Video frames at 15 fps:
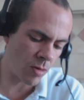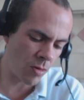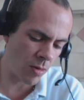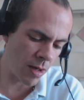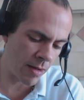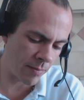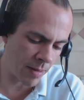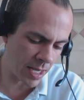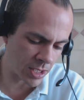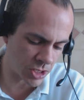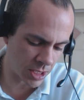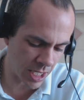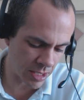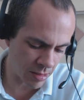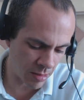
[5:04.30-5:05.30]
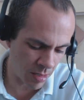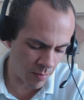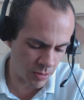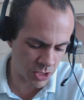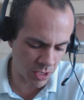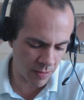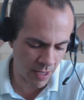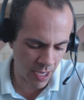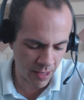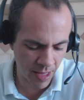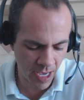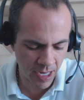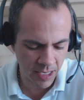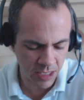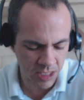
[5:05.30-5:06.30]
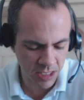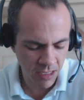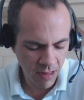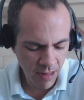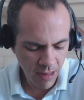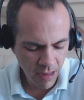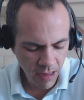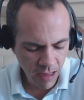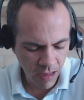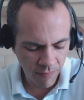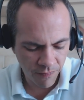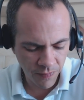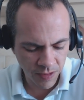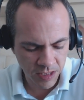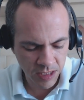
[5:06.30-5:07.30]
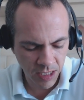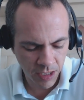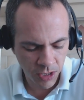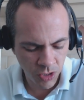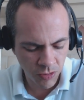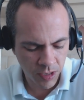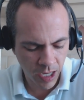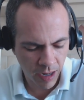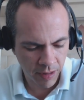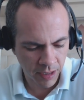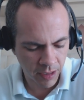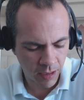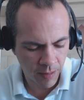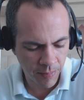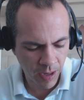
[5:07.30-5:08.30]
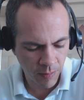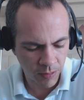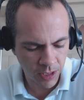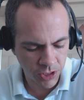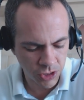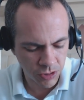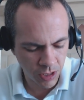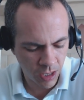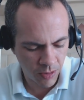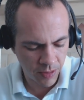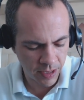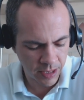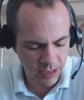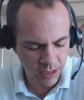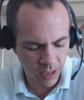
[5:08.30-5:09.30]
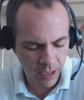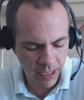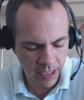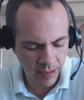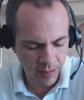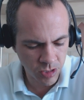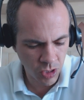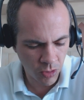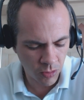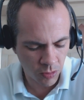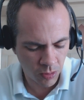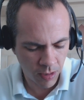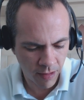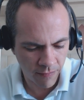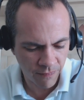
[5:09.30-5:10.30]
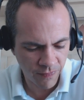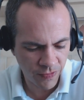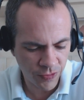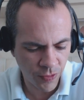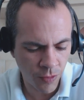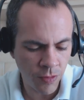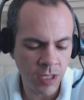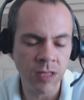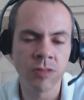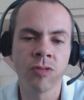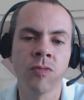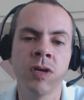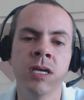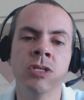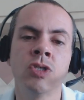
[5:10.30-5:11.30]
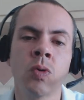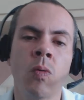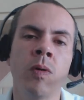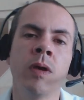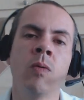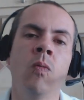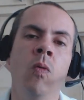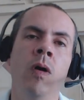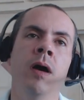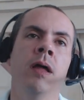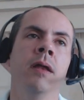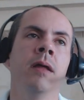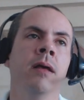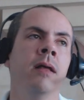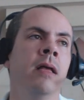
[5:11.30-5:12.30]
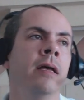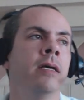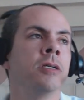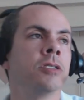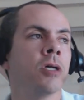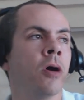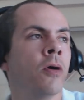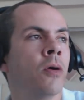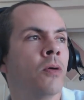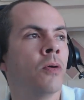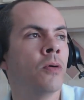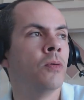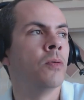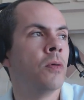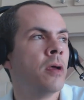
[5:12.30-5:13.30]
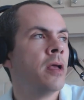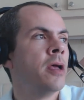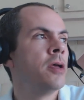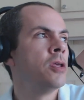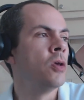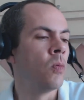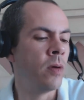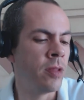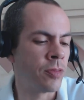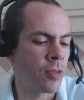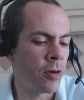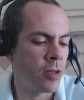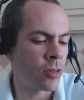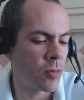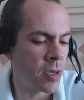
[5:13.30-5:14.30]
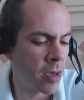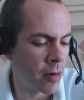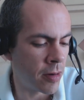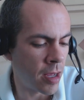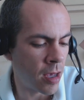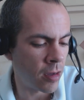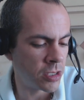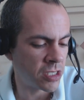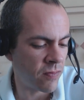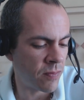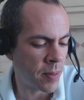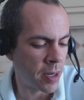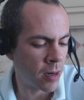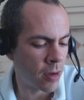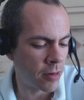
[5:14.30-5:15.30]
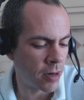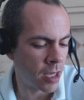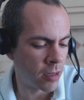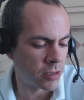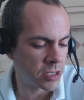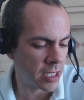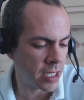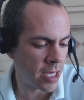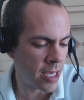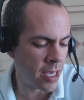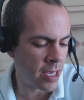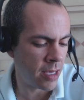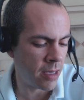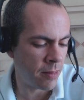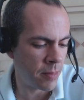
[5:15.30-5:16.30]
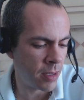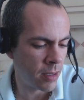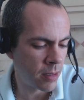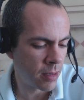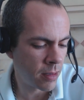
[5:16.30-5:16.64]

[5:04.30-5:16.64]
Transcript: total, I've actually got the numbers on that. That is, if instead of you counting it up, I will let you know, it is a total of 33-21. So you win $3,300 if you bet $100 a game